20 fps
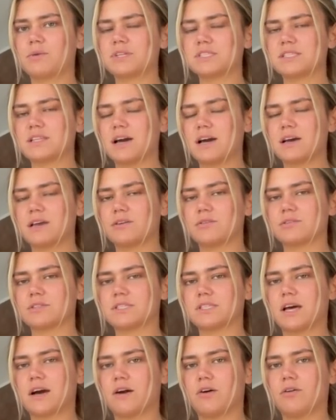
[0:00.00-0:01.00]
what is that you're
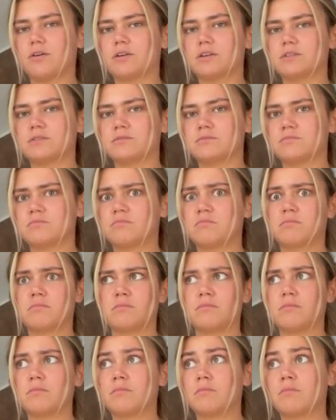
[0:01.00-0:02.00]
sat on?
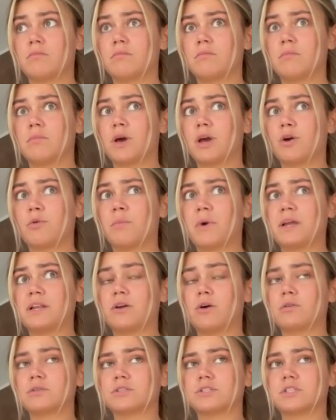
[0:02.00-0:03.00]
May or may
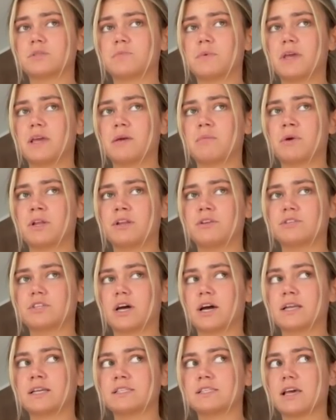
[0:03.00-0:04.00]
not just be my new
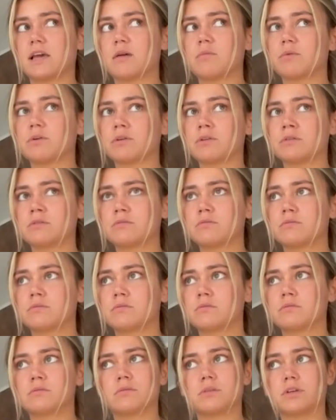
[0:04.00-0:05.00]
dining table
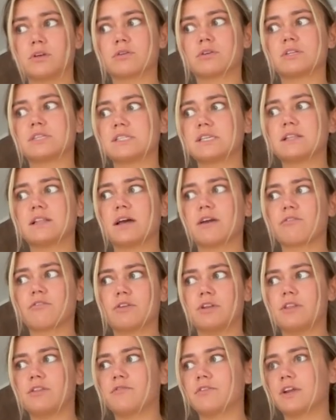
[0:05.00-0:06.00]
that you're gonna see later
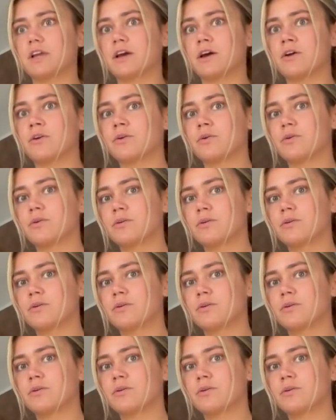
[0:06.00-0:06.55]
on in the video.